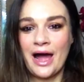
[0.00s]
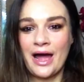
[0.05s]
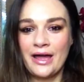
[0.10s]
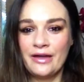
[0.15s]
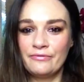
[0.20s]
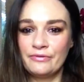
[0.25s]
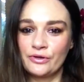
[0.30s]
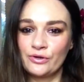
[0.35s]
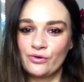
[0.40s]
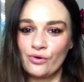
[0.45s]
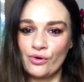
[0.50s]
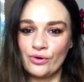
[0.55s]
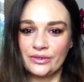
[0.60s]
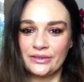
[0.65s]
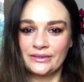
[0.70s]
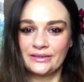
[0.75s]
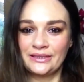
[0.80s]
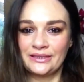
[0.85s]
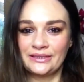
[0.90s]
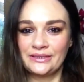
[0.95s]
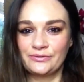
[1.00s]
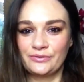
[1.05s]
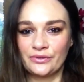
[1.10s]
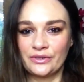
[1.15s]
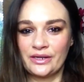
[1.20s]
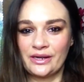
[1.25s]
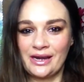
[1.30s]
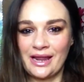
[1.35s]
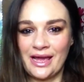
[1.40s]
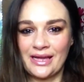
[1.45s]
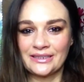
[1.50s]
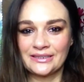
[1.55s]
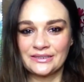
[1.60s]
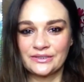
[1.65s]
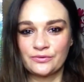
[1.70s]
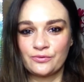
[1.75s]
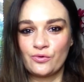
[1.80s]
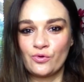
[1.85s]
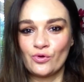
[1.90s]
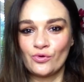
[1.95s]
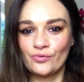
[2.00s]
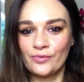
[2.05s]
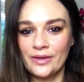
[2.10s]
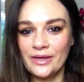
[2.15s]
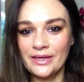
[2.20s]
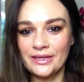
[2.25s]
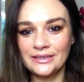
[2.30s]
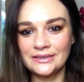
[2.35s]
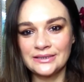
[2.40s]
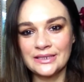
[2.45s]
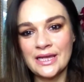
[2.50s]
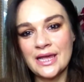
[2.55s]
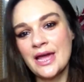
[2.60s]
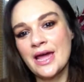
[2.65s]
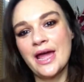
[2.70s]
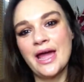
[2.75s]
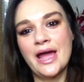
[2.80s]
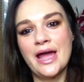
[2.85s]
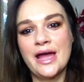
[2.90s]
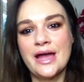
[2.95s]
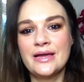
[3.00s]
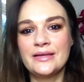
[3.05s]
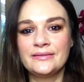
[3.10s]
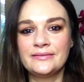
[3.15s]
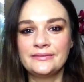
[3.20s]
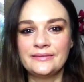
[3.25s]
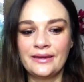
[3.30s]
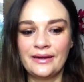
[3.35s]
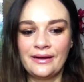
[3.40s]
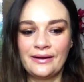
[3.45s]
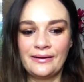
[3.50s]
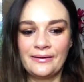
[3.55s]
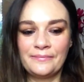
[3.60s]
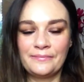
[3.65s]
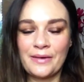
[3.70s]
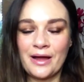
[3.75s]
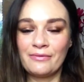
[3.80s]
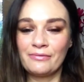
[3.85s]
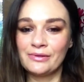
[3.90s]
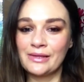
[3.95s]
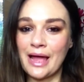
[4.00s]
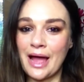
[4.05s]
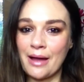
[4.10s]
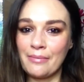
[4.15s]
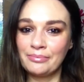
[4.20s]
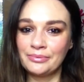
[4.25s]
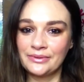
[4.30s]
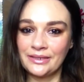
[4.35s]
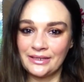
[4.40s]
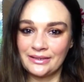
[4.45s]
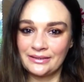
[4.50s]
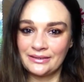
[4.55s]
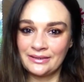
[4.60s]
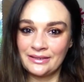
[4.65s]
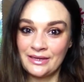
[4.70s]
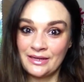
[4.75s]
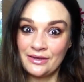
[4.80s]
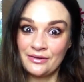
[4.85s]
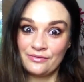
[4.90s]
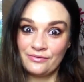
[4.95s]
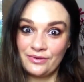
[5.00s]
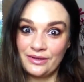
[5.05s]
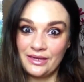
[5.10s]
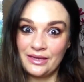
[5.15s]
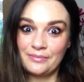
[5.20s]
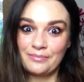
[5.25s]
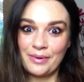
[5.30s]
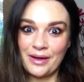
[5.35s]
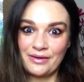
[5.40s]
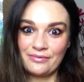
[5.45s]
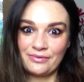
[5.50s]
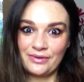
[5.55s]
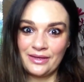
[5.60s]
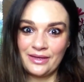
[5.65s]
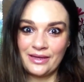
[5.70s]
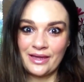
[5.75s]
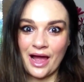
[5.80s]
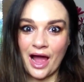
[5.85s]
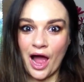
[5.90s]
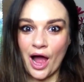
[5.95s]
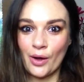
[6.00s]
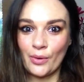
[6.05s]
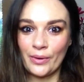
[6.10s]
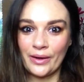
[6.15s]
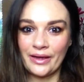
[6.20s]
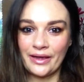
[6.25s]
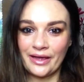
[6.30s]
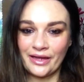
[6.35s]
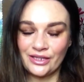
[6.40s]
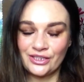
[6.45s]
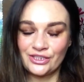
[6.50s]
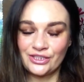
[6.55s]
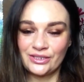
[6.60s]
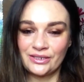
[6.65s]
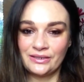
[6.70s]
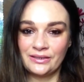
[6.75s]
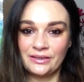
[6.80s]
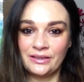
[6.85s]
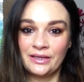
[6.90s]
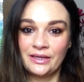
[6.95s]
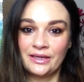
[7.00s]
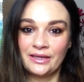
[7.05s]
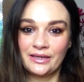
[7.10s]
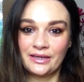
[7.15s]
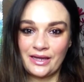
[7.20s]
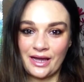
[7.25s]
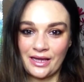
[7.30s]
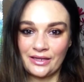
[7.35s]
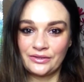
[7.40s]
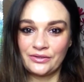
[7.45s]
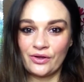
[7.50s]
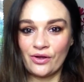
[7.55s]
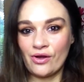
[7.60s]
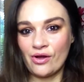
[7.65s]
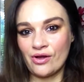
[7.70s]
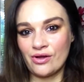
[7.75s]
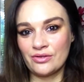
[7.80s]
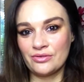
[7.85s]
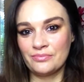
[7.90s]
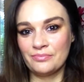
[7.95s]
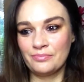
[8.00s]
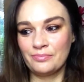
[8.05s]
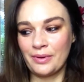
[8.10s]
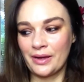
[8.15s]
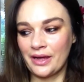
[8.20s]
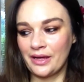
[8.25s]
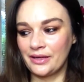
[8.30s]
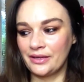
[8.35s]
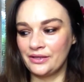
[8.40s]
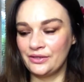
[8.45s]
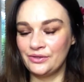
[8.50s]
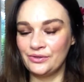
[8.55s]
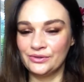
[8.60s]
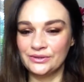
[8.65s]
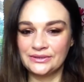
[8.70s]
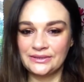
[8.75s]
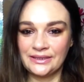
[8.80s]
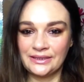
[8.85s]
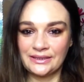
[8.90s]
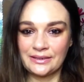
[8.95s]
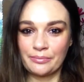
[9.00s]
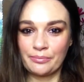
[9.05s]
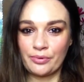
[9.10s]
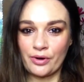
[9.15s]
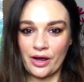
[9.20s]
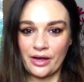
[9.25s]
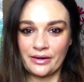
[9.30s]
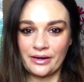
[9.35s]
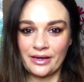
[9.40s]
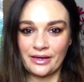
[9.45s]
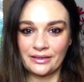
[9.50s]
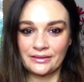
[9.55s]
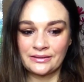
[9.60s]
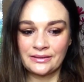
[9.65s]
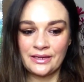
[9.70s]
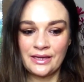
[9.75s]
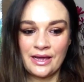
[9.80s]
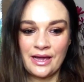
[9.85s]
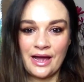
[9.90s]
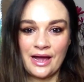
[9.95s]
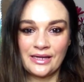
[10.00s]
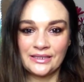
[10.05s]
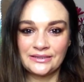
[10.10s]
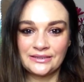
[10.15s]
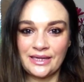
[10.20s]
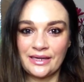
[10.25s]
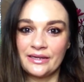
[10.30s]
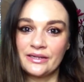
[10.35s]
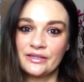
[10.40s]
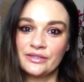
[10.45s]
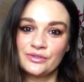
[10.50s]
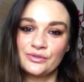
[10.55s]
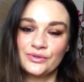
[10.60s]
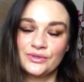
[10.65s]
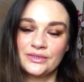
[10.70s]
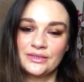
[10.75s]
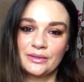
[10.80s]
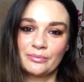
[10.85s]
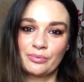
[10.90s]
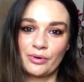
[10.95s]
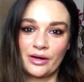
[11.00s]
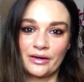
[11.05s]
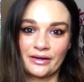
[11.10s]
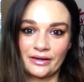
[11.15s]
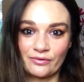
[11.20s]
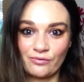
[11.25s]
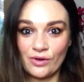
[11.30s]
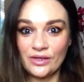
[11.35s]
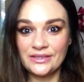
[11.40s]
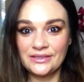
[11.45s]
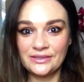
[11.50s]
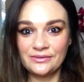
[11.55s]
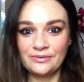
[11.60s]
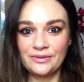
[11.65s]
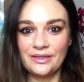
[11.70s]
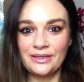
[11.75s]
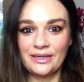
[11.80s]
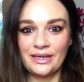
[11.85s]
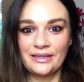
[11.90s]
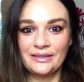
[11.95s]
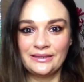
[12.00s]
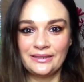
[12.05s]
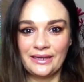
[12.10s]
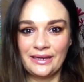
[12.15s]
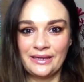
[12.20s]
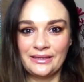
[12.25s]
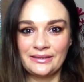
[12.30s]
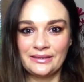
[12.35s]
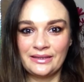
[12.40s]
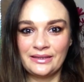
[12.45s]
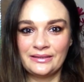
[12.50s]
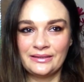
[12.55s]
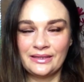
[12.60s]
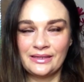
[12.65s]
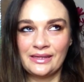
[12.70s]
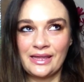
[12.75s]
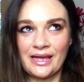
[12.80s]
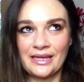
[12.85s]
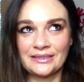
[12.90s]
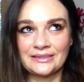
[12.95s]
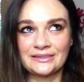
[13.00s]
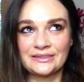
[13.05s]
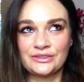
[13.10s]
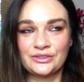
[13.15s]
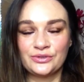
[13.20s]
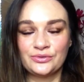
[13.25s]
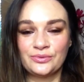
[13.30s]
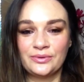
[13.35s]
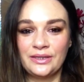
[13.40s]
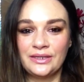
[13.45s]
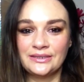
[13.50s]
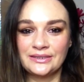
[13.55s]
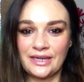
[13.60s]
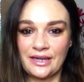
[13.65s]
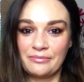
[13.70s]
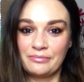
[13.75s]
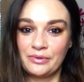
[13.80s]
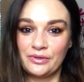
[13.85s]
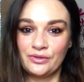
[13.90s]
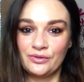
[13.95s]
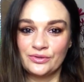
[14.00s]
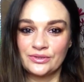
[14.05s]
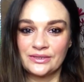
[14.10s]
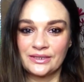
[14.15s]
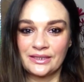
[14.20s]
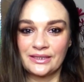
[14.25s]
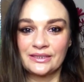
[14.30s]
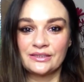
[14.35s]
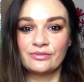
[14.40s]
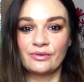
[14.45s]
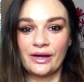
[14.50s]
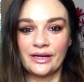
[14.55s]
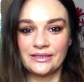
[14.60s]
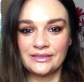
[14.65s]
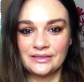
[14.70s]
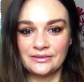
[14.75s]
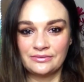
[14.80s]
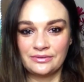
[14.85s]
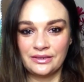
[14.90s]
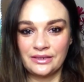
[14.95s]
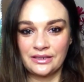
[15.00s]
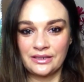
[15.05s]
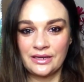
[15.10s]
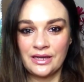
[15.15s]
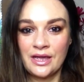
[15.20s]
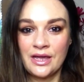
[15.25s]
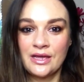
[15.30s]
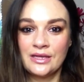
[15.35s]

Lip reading: I have recorded this for the last 4 weeks and I will update week by week how I actually got on by using the product. I started using the product once a week and then in the last 2 weeks I have been using it twice a week.